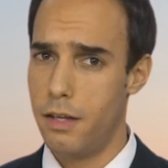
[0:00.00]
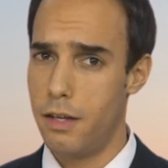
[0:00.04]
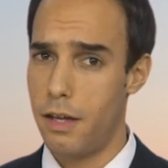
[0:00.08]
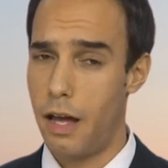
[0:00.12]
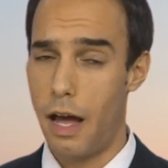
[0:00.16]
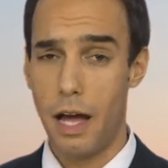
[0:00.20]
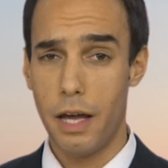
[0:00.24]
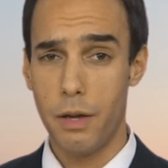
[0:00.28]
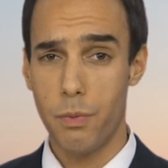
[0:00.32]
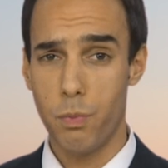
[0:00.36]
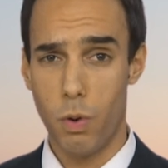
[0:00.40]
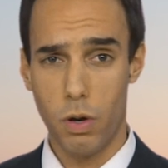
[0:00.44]

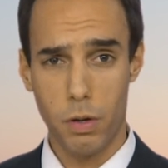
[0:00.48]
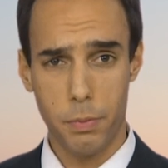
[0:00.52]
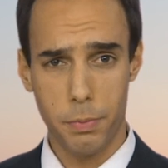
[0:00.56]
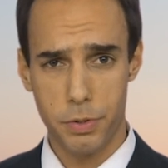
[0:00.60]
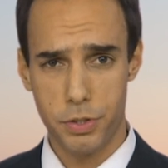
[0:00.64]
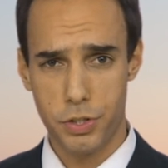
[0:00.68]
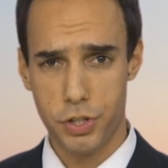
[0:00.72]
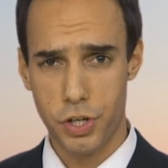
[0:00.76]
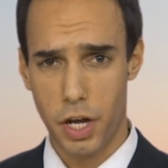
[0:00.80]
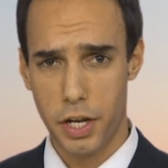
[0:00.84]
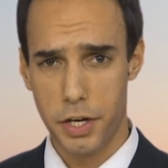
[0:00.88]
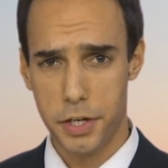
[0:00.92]
Hi, welcome to
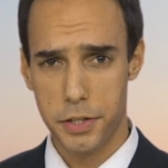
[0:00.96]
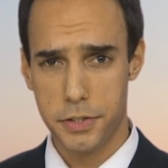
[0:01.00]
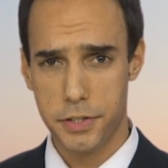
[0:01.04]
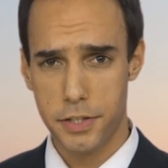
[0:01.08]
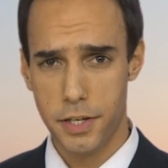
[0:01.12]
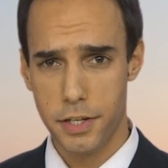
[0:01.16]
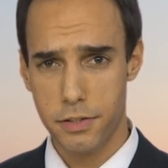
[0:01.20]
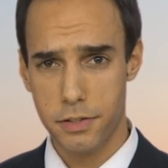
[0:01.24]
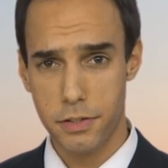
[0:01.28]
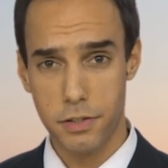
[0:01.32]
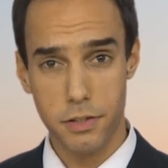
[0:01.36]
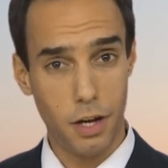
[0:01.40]
China
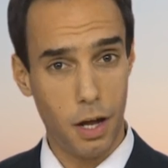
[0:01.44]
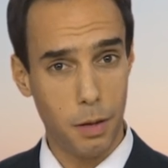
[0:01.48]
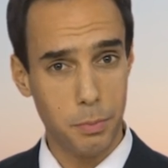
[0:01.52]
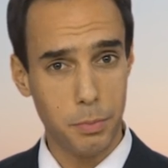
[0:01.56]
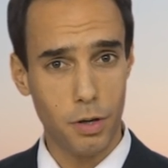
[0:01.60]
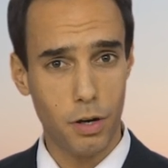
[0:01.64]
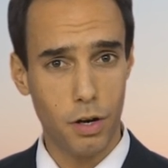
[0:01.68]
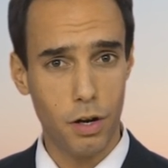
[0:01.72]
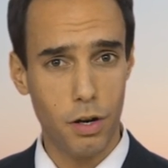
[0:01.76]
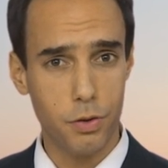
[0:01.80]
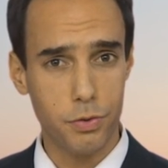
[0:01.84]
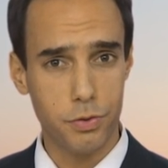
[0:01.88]
Uncensored. I'm
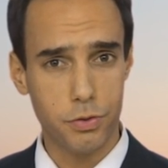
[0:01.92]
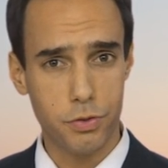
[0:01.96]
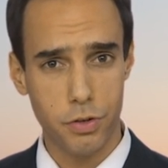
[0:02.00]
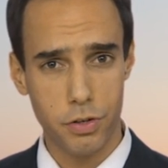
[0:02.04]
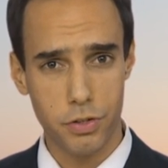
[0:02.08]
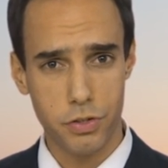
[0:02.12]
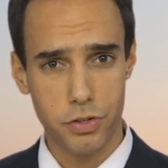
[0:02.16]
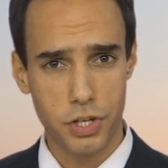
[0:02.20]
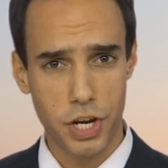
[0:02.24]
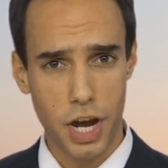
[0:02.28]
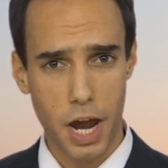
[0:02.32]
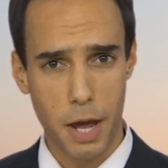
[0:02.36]
your host,
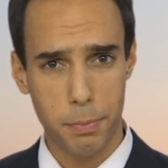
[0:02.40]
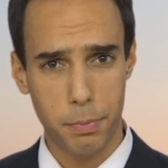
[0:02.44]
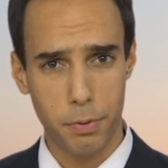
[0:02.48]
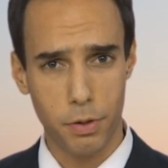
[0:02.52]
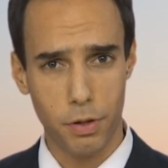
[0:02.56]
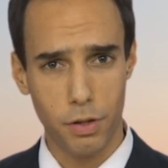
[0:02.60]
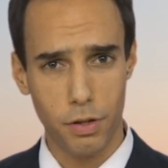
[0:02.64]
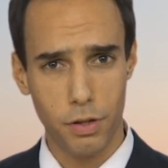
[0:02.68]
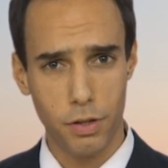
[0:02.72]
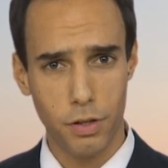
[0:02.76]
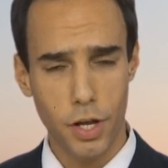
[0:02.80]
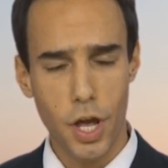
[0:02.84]
Chris
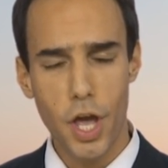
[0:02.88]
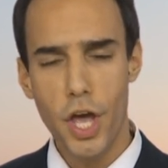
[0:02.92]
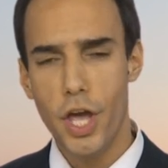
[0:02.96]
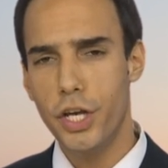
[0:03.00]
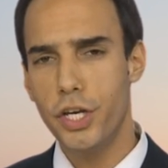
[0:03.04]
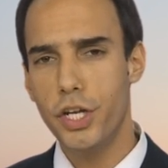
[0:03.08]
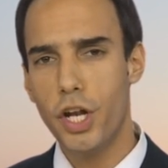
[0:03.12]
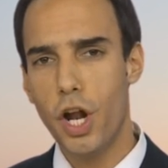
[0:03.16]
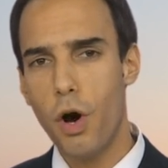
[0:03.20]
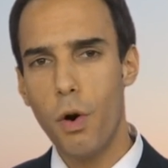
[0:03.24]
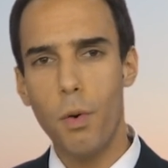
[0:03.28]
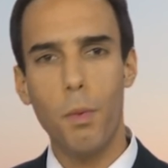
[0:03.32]
Chappell.
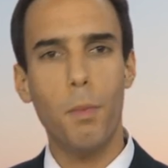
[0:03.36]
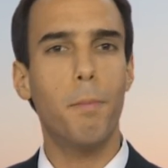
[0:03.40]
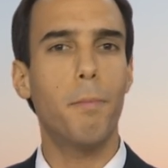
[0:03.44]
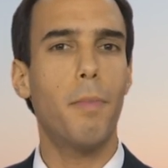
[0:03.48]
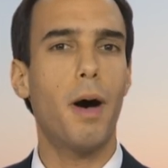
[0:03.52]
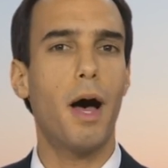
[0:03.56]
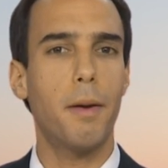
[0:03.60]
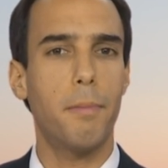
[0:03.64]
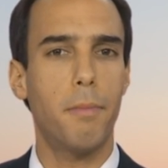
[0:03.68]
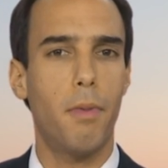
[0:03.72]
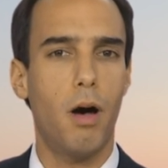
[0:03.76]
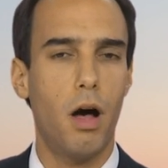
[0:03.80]
You know,
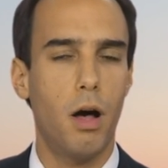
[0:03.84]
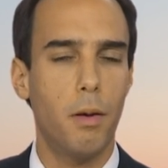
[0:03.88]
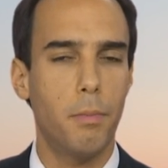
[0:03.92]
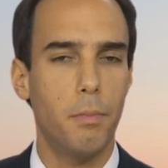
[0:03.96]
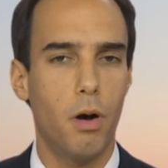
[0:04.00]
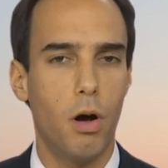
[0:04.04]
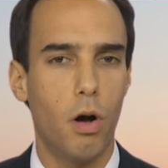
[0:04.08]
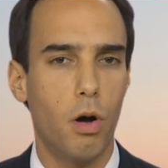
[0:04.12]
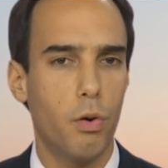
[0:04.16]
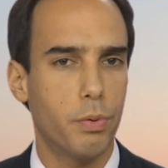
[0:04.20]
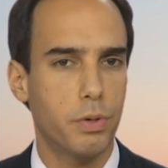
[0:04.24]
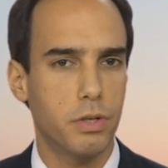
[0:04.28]
my mom
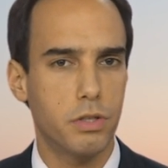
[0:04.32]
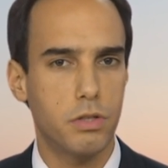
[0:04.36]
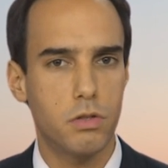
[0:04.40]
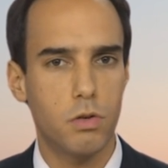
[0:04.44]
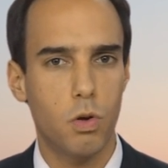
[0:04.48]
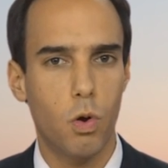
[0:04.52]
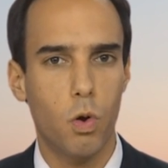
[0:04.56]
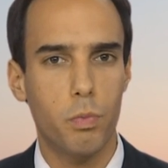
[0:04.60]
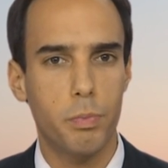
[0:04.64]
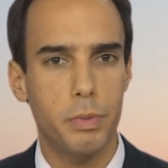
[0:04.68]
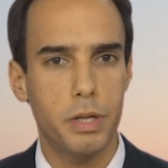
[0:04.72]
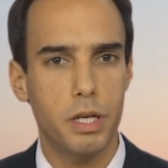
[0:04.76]
always
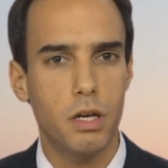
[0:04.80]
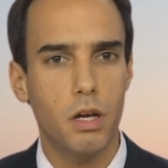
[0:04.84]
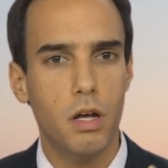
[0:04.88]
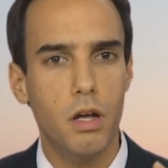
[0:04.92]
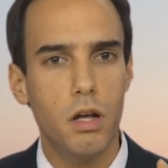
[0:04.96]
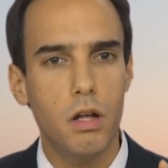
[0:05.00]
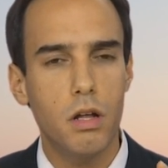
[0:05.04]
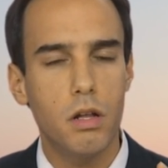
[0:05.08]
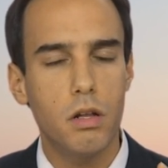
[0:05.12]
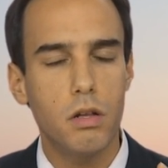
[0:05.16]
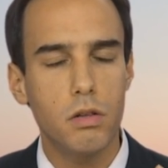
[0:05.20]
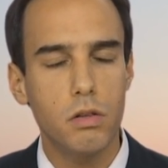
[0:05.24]
told me,
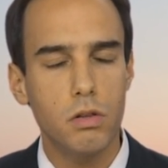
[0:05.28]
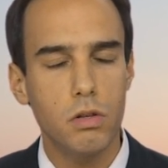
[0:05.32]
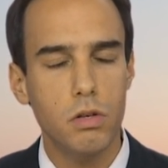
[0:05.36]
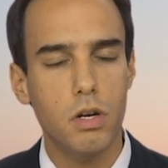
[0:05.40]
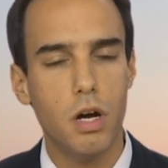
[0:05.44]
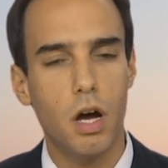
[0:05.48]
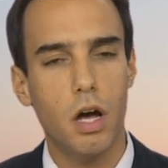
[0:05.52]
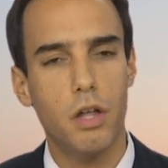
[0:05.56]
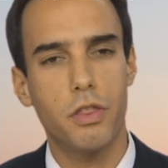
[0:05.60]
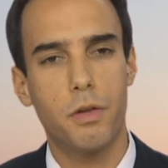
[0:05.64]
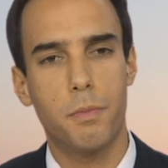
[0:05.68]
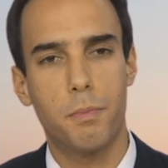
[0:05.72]

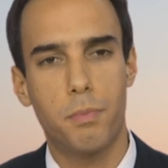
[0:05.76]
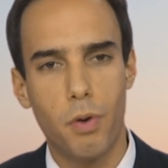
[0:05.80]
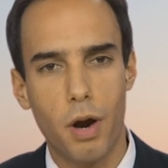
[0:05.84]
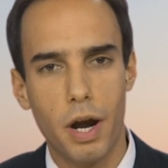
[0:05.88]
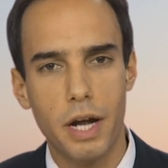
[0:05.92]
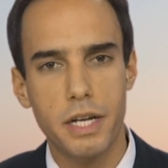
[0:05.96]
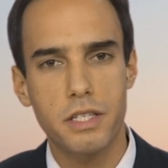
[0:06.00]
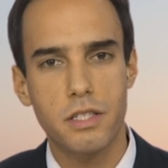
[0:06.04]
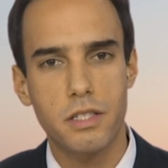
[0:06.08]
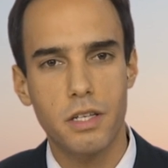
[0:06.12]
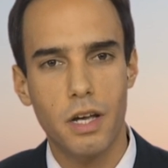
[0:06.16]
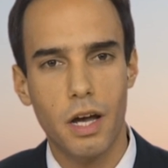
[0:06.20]
look on the
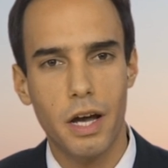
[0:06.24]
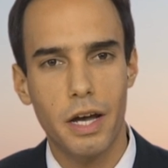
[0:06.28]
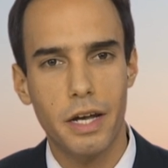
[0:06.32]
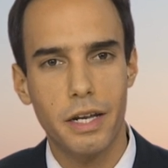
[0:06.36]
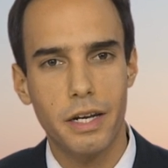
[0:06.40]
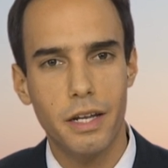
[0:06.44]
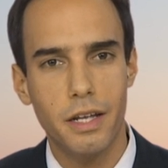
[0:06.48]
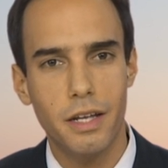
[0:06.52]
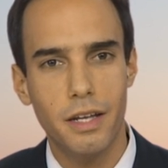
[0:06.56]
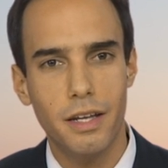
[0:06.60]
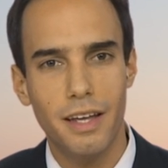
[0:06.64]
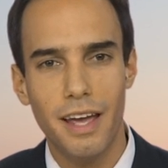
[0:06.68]
bright
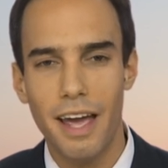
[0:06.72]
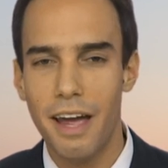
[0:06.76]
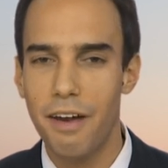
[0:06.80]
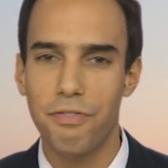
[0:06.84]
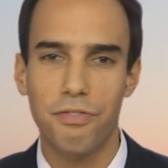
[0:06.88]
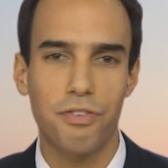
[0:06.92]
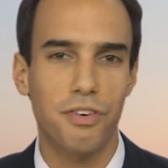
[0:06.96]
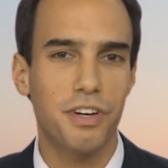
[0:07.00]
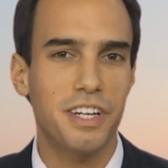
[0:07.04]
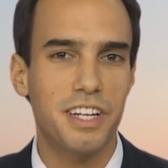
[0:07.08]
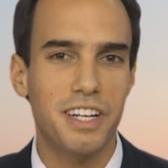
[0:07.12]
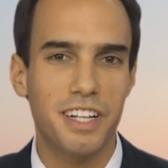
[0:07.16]
side.
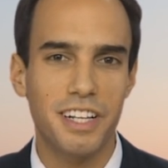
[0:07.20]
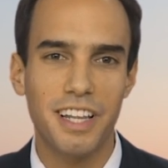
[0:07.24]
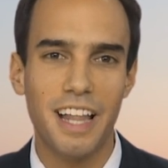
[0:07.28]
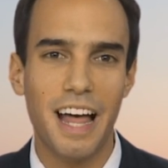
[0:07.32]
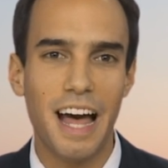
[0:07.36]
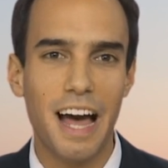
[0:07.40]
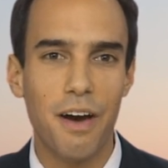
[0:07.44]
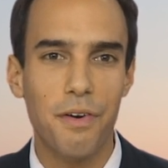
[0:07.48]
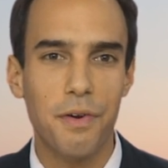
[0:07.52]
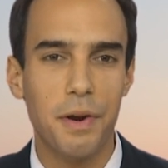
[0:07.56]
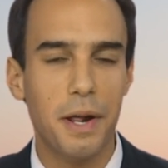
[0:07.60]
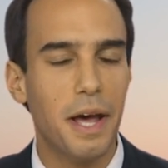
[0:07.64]
Every
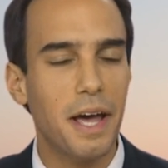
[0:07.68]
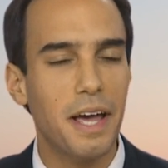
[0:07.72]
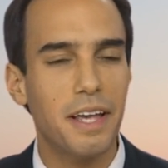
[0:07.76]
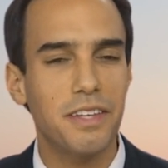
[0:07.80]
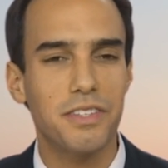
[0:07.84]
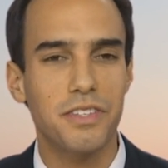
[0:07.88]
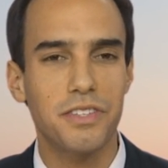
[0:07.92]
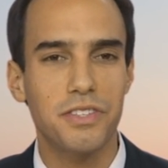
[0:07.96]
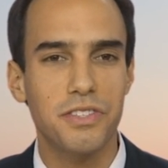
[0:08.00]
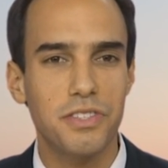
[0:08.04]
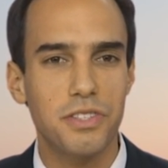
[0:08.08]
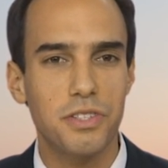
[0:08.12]
cloud
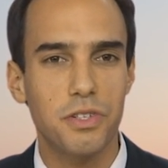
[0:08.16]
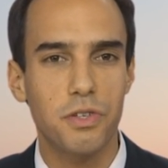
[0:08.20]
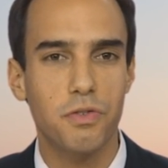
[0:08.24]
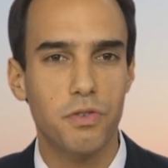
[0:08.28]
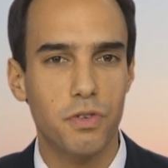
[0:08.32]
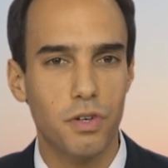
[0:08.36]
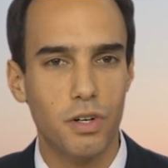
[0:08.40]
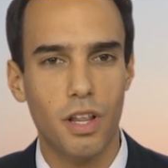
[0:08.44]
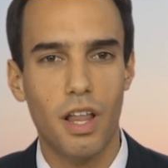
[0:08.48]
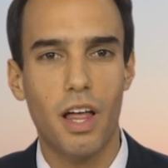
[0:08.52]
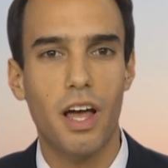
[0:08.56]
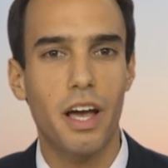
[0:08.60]
has a
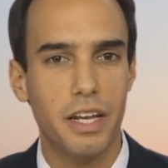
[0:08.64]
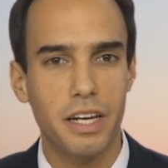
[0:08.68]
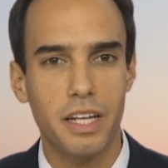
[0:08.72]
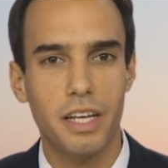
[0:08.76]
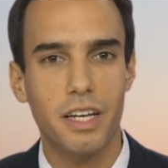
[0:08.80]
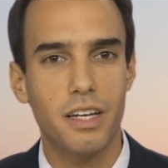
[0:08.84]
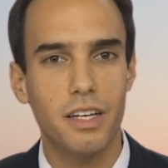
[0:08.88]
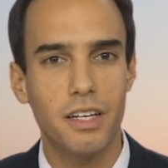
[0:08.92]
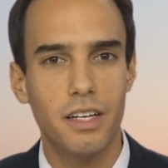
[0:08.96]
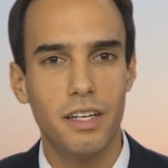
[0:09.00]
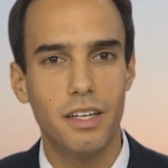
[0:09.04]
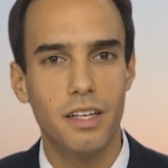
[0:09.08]
silver
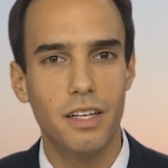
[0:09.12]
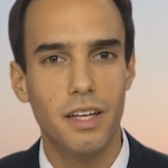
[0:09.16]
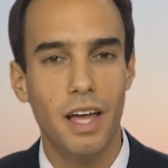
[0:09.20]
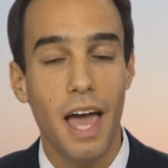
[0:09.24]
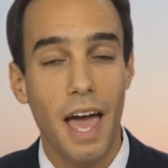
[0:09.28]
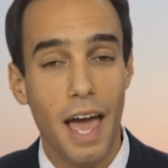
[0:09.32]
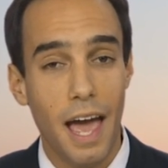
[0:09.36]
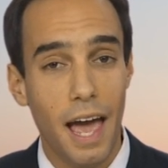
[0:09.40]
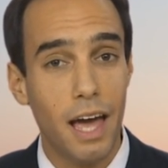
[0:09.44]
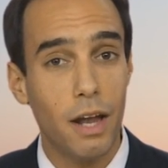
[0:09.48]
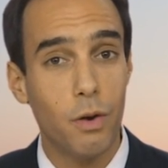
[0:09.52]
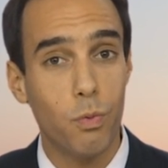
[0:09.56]
lining.
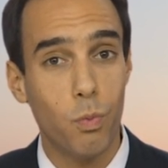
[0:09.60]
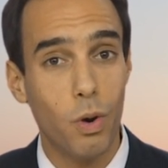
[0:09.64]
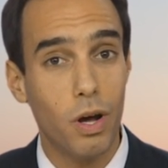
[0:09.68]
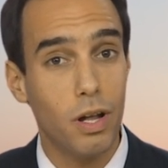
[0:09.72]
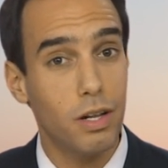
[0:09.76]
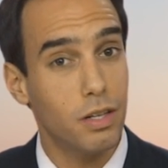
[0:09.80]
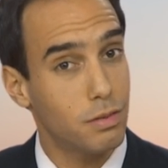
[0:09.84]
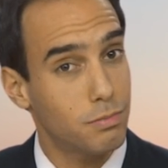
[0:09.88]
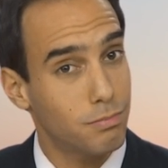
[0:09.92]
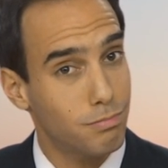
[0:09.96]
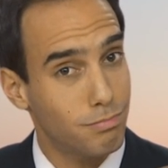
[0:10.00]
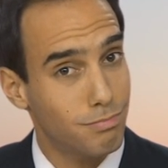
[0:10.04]
And
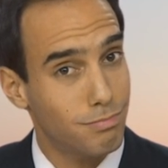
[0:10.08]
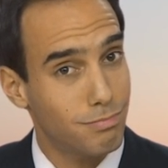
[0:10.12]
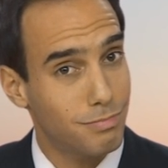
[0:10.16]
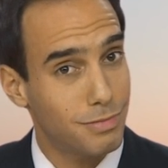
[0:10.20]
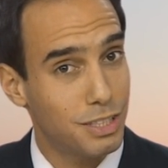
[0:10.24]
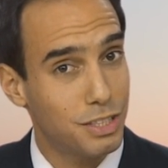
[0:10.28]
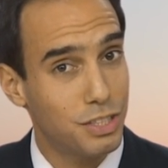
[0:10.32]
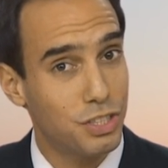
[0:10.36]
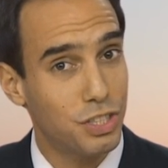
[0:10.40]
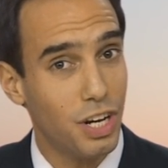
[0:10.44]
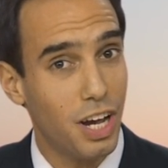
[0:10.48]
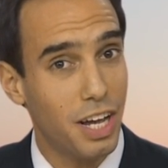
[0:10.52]
well,
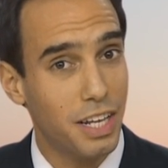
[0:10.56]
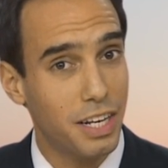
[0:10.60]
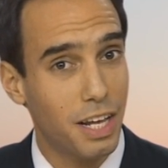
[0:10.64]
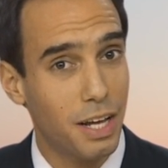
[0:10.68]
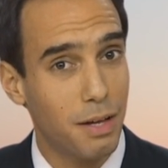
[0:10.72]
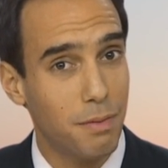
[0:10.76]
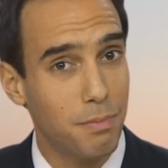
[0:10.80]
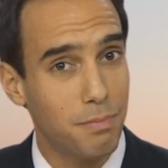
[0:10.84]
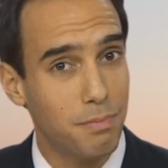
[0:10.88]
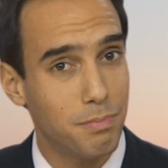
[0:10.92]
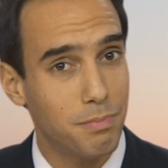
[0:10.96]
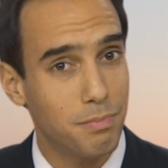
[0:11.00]
in
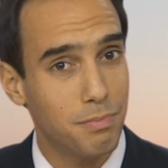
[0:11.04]
China,